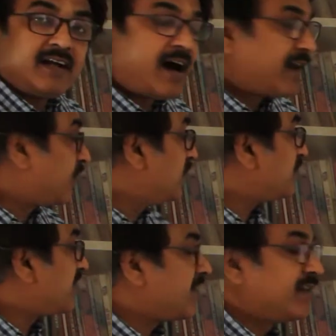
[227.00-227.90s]
are going
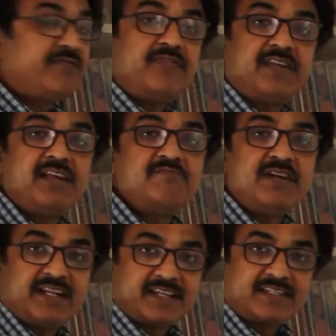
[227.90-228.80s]
to travel 15
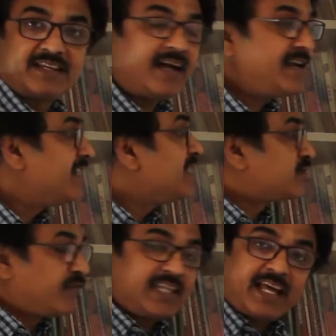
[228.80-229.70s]
meters, right?
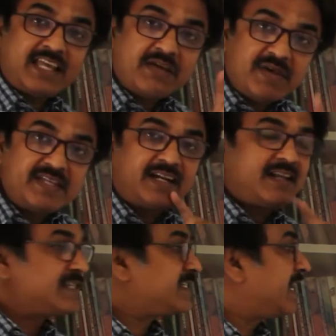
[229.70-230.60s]
So one can
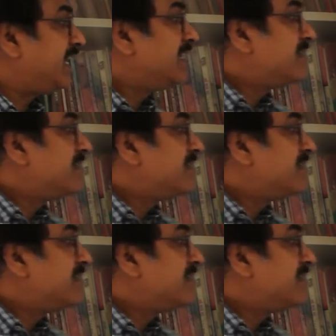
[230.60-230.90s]
immediately say